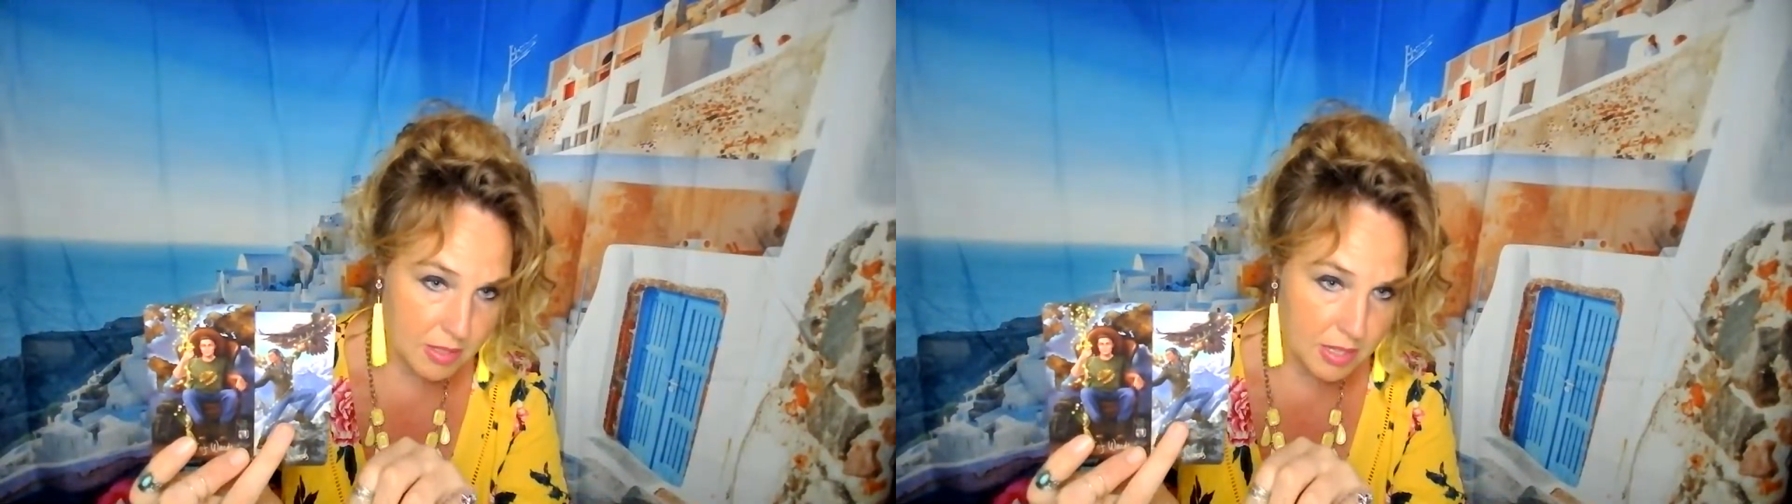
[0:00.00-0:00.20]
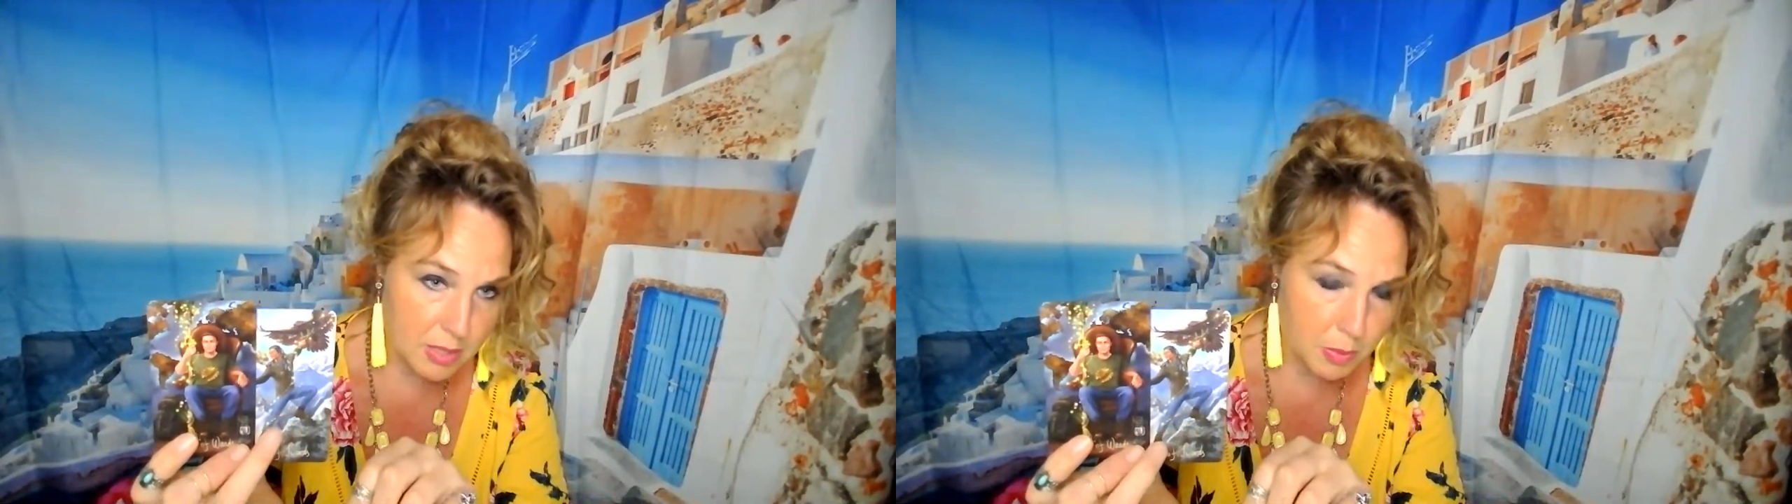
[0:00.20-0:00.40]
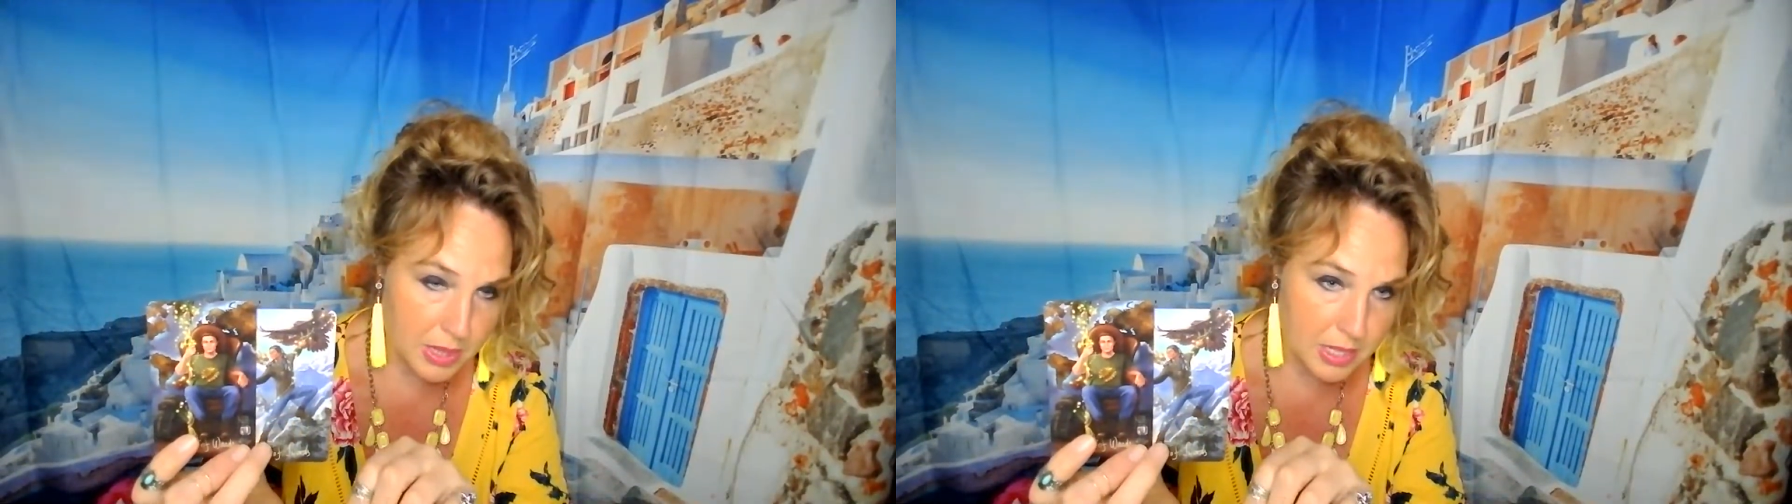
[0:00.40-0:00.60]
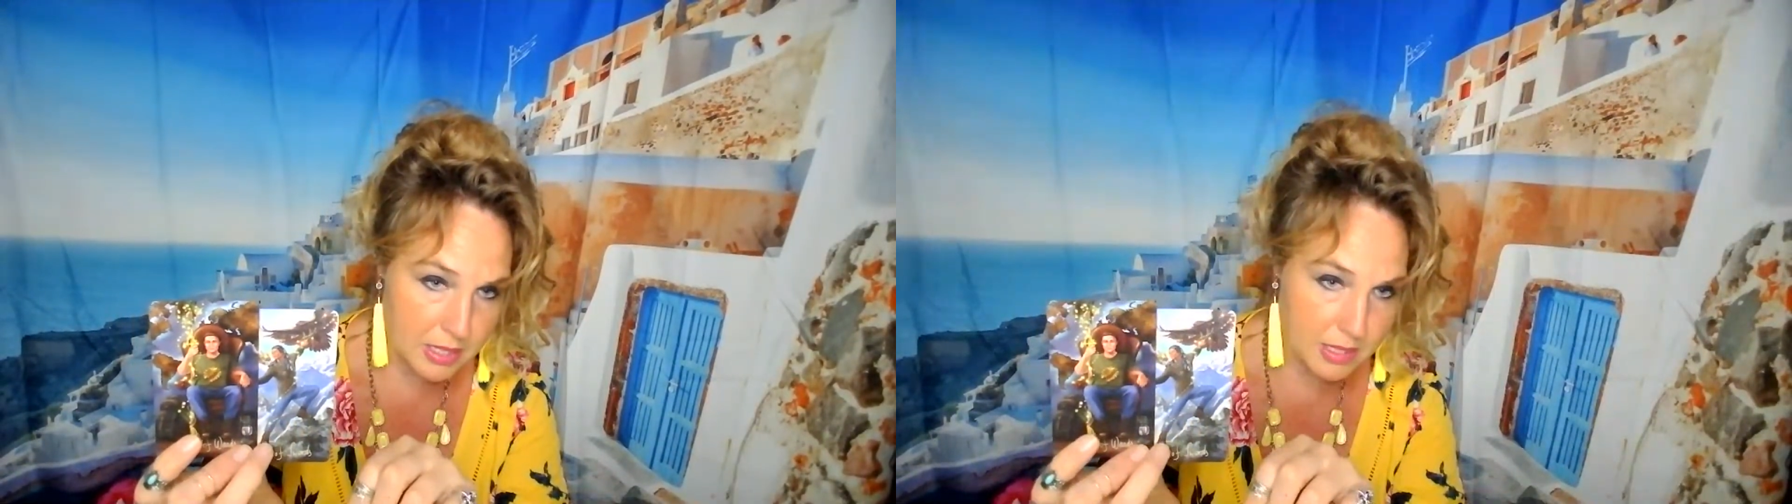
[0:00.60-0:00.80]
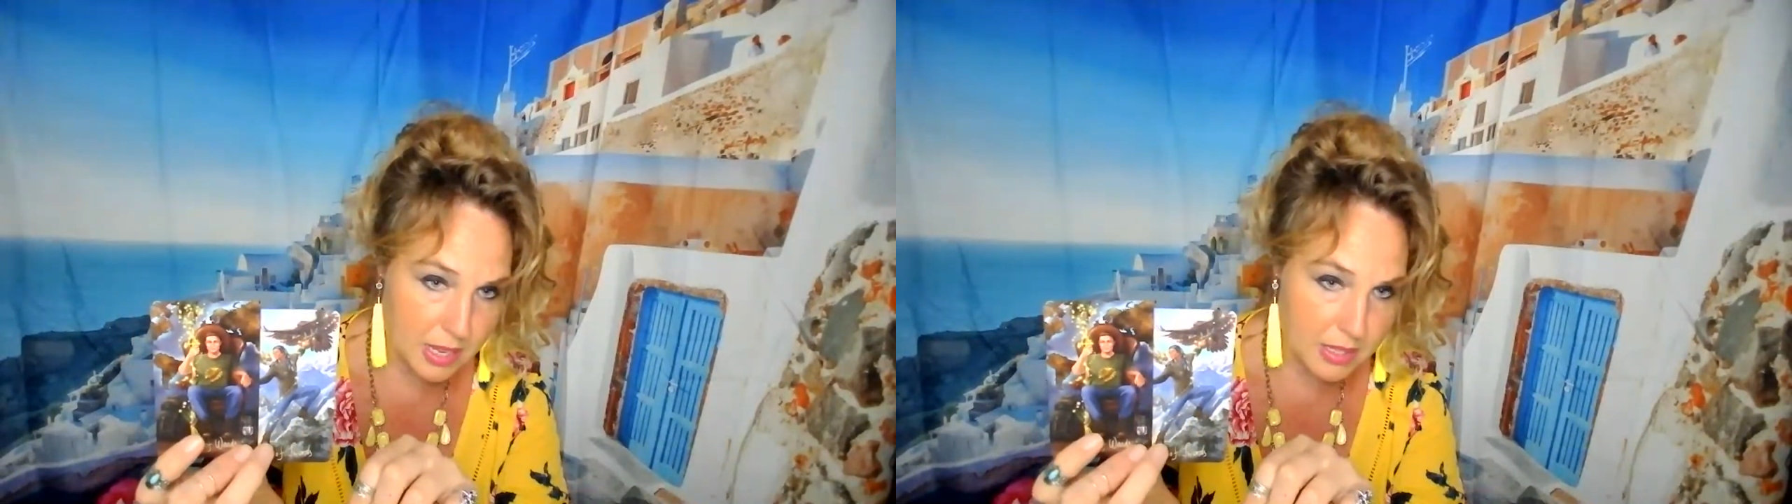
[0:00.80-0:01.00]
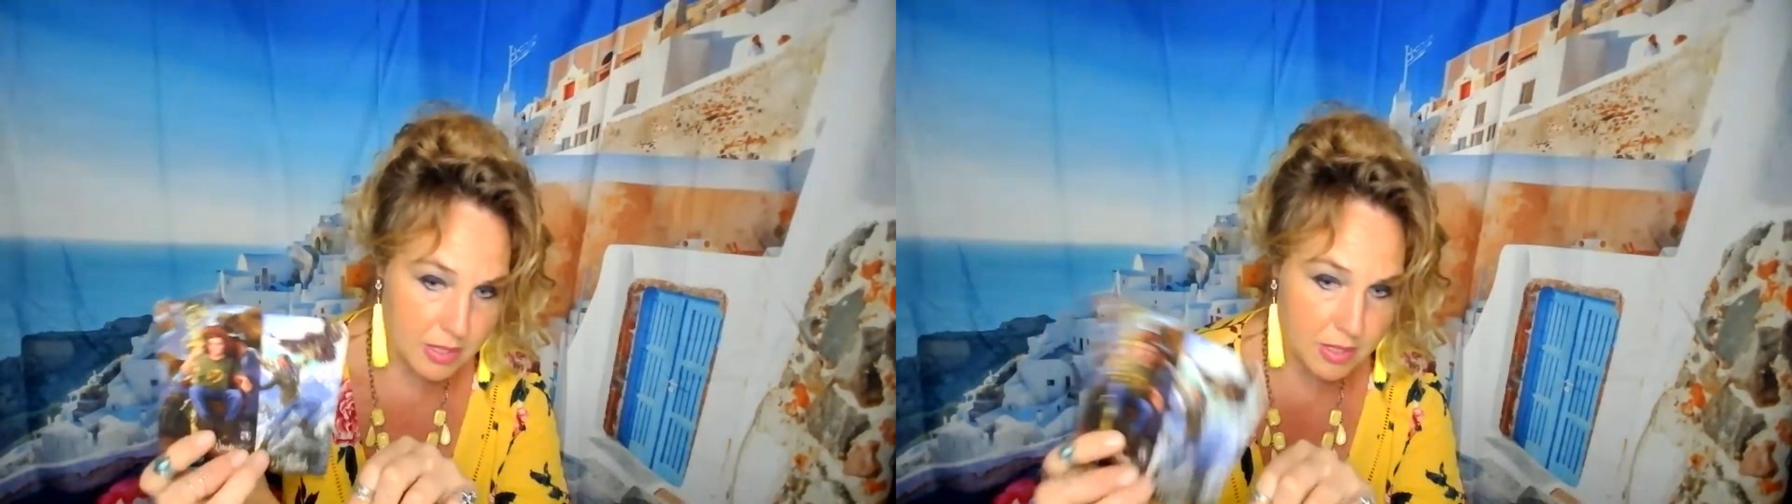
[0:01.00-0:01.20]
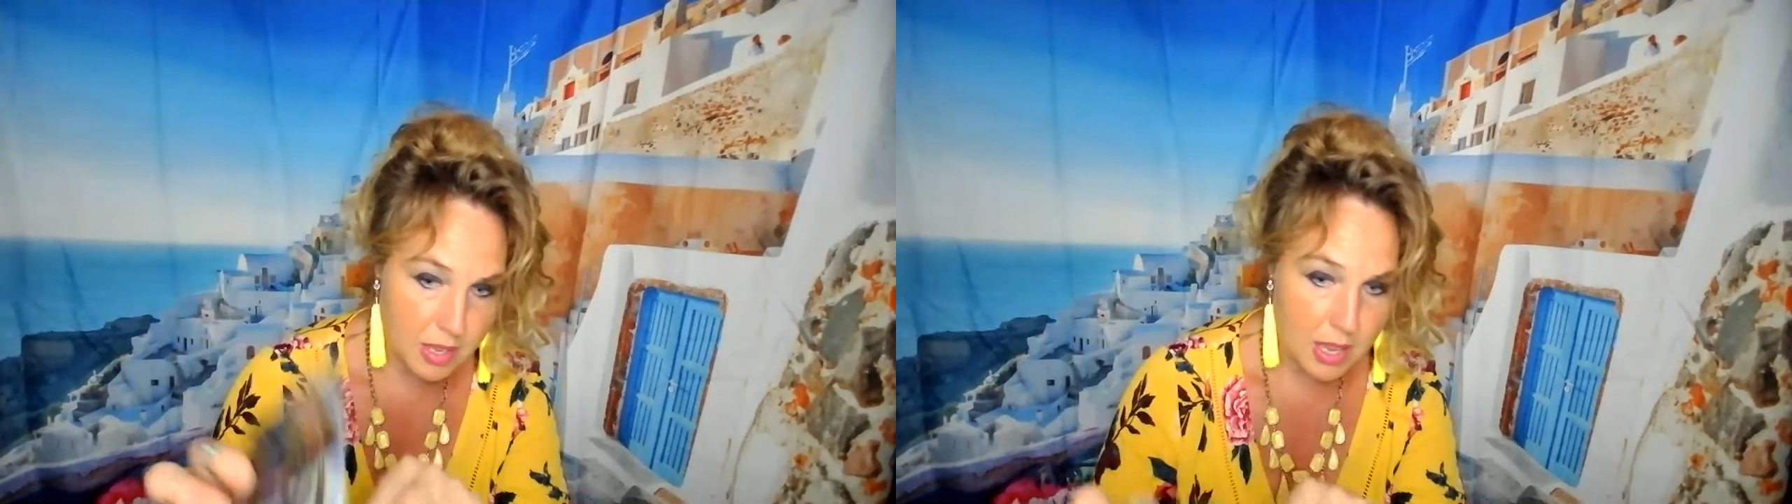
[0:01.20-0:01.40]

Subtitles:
is what this says.